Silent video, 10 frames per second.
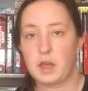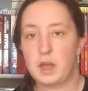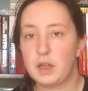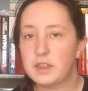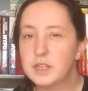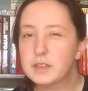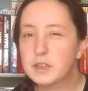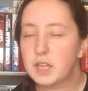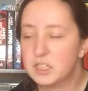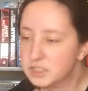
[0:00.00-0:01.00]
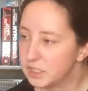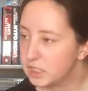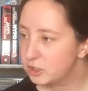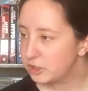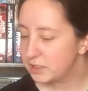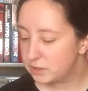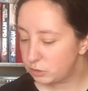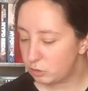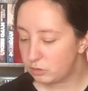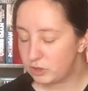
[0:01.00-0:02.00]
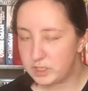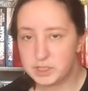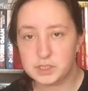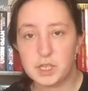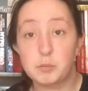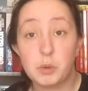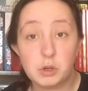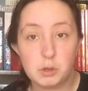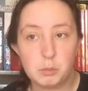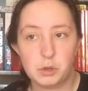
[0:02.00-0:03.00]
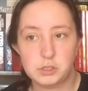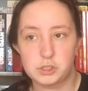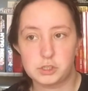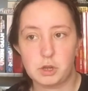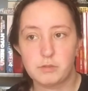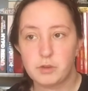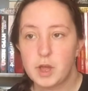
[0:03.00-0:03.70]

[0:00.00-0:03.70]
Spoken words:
I think the last thing I just need to go over is like book club books and stuff.